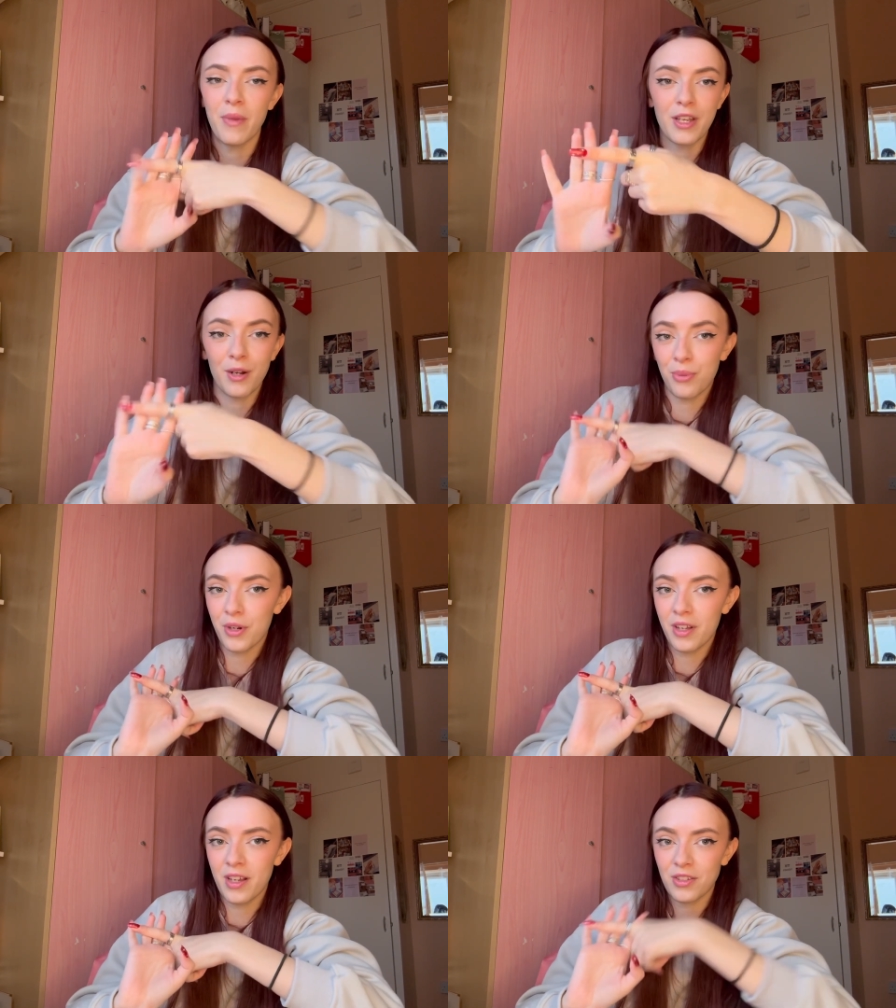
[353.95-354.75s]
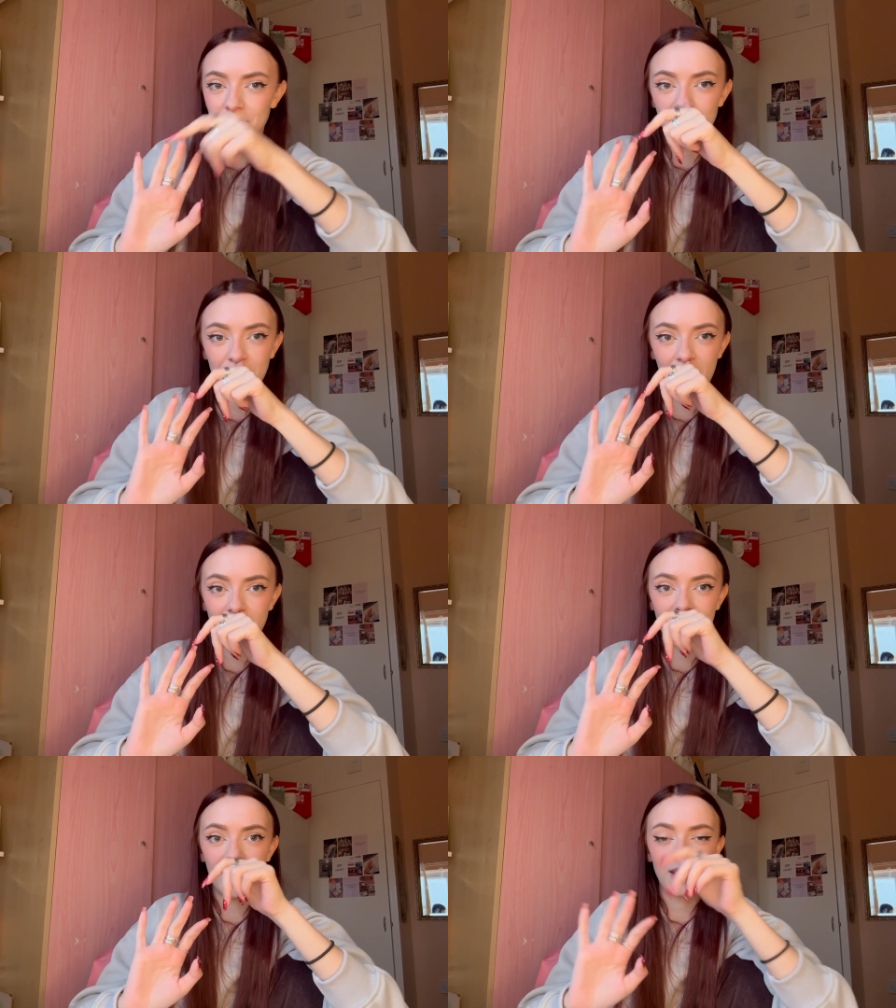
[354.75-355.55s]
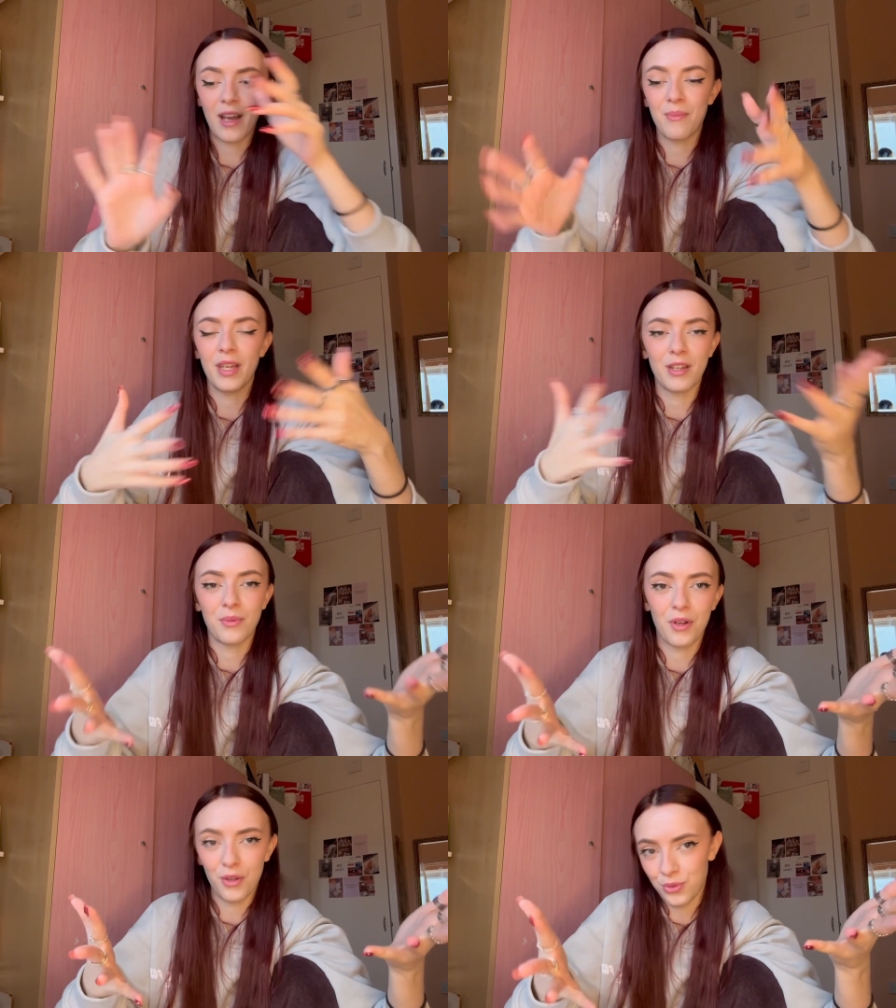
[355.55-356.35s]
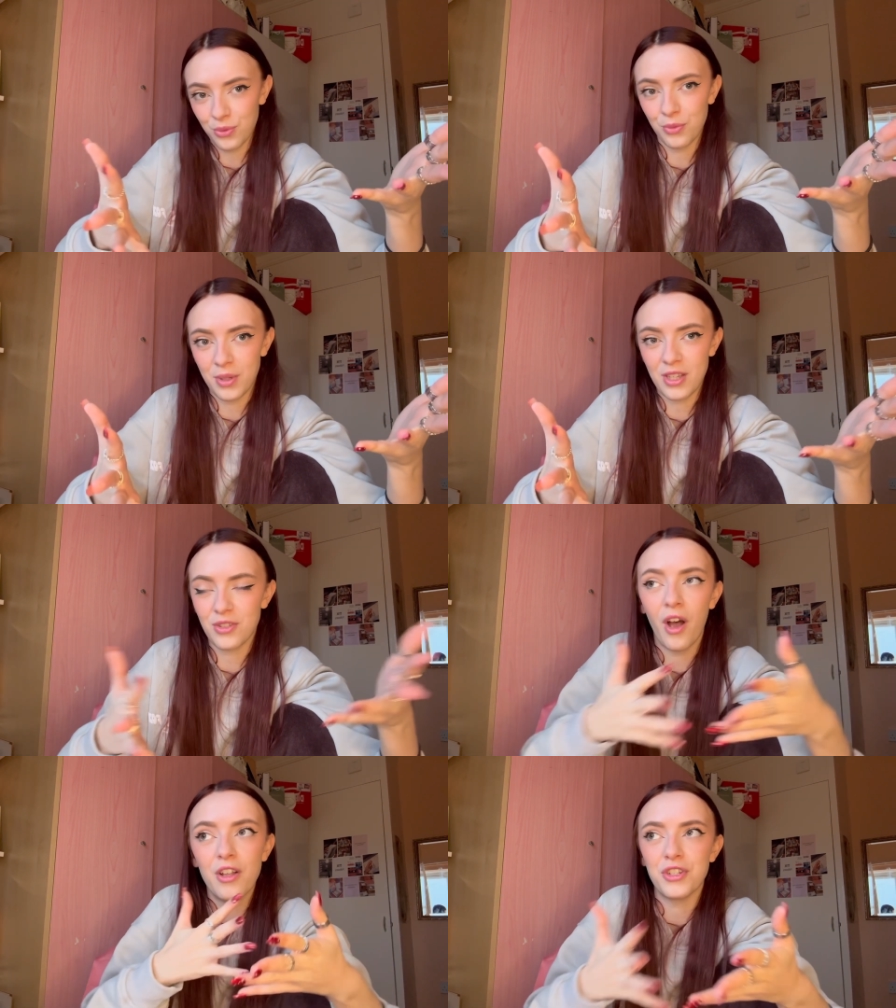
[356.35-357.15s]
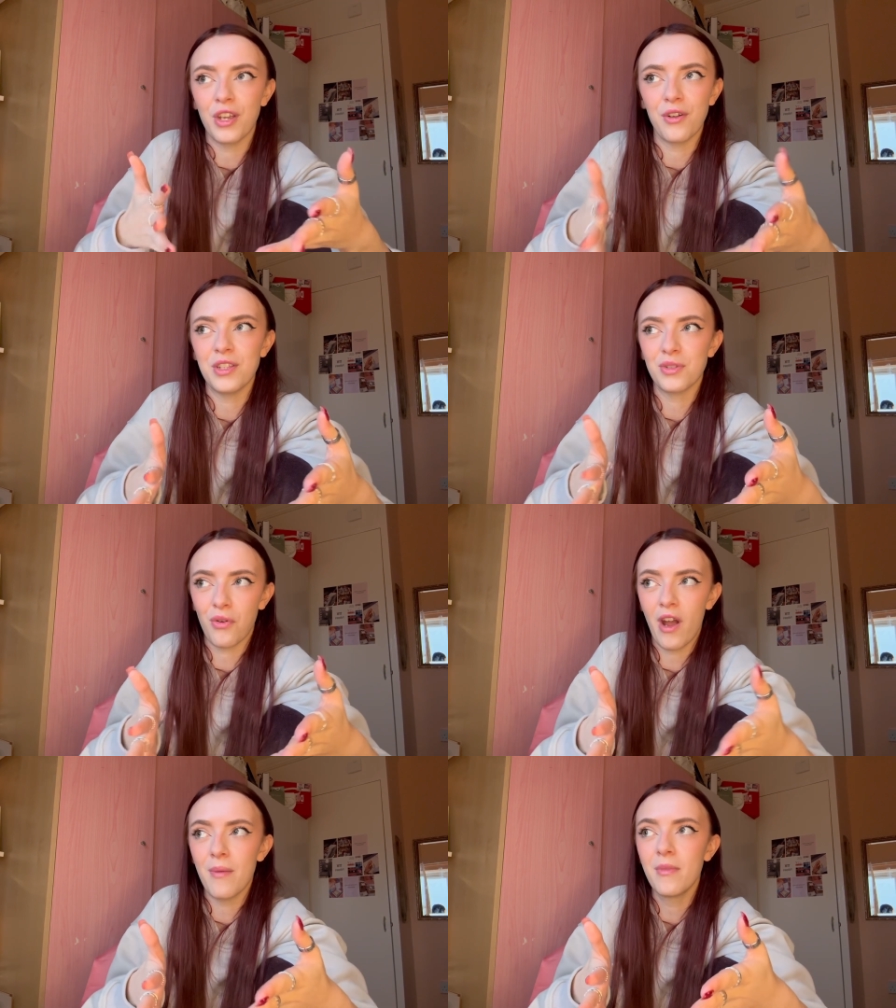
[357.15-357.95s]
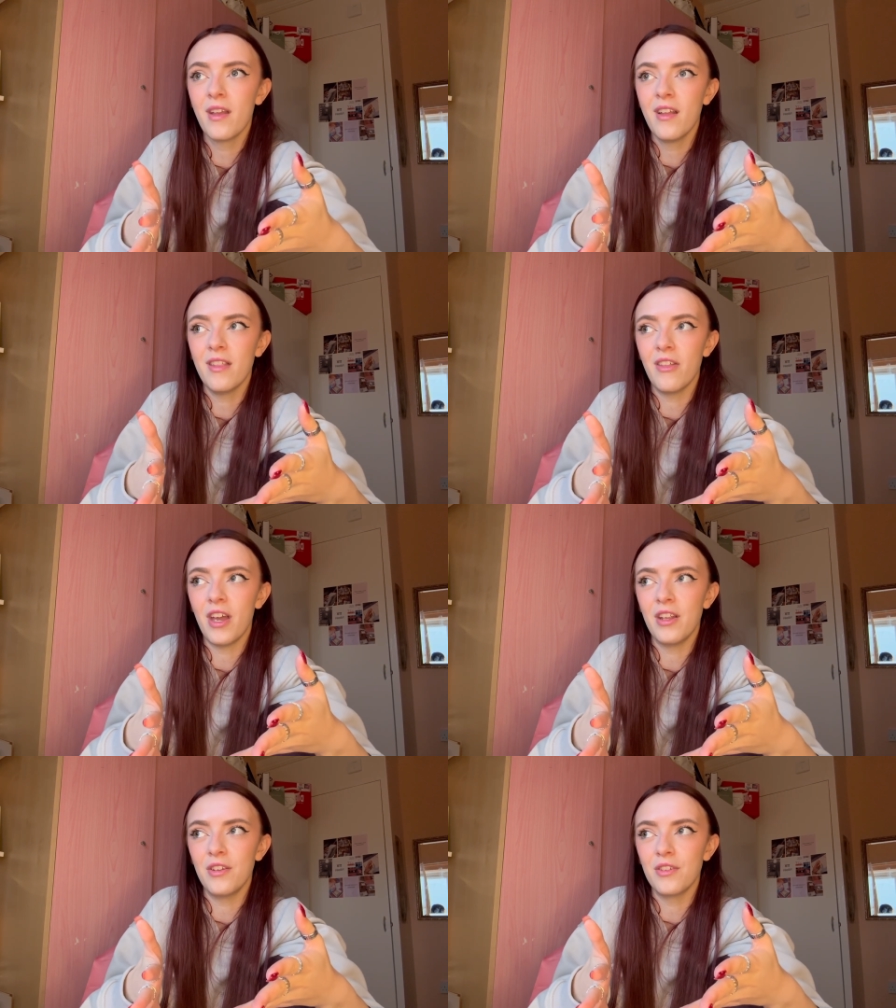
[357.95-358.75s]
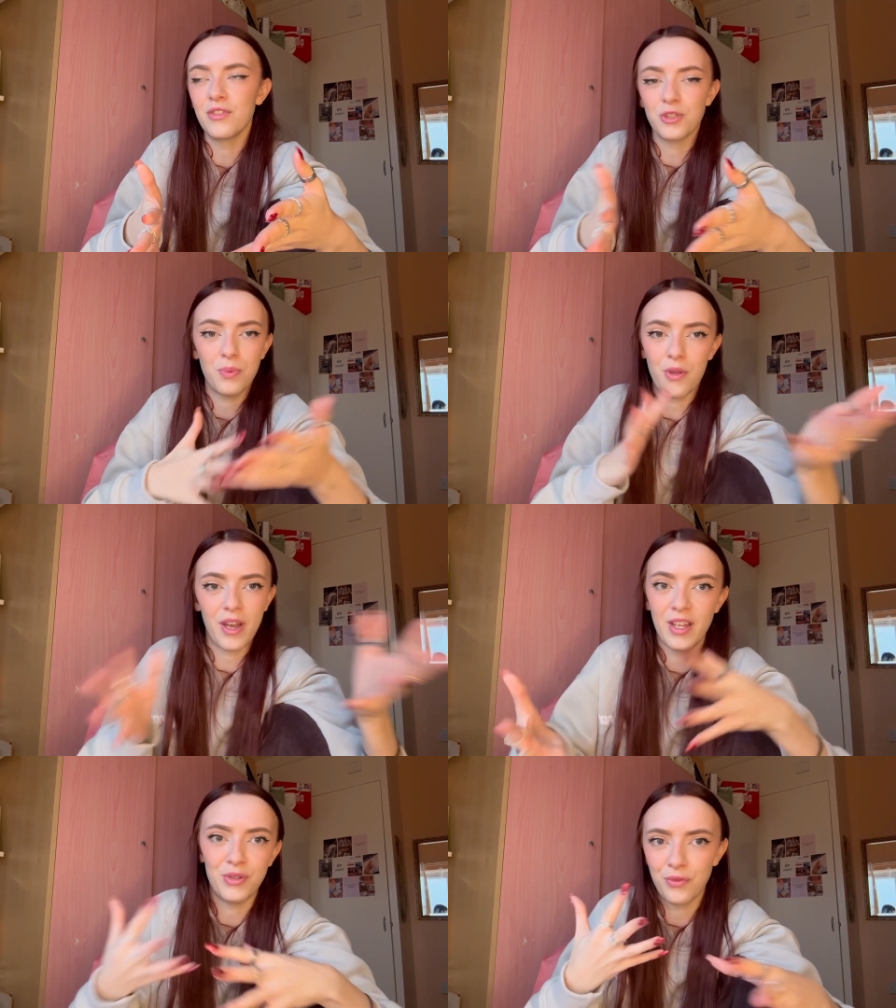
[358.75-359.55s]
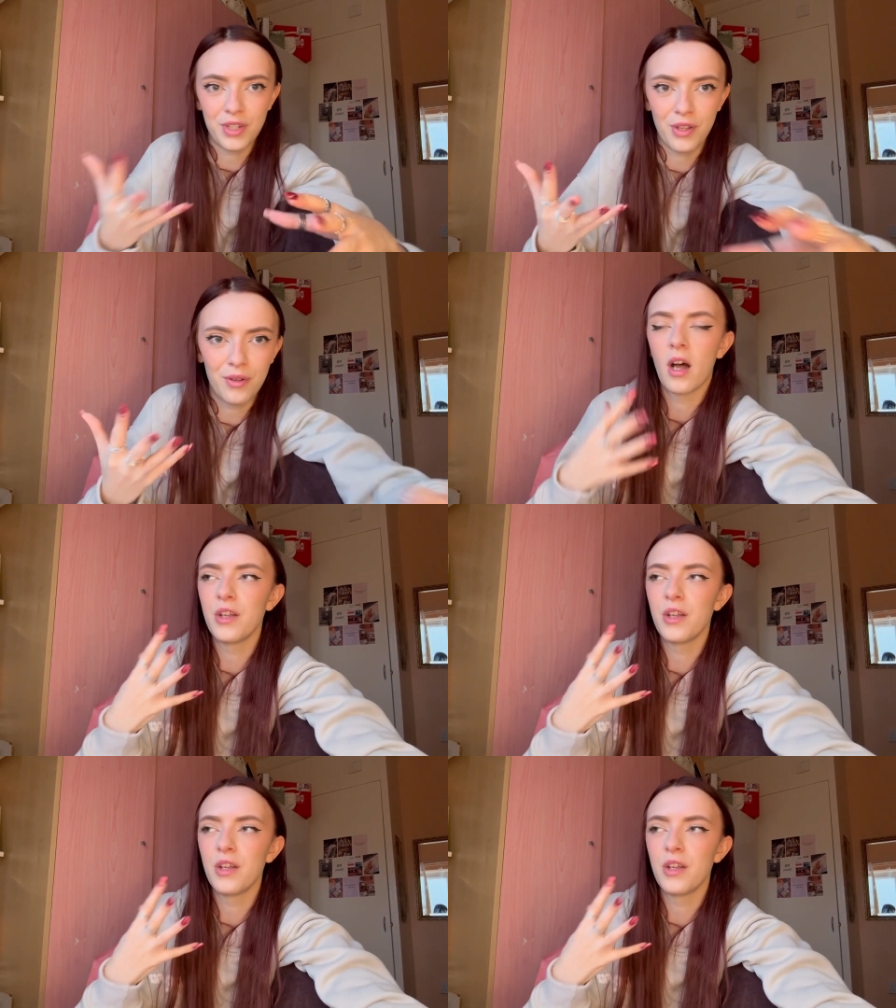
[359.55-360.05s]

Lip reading: makeup products, literally anything that makeup girls will be searching on Instagram, then just put that in your video.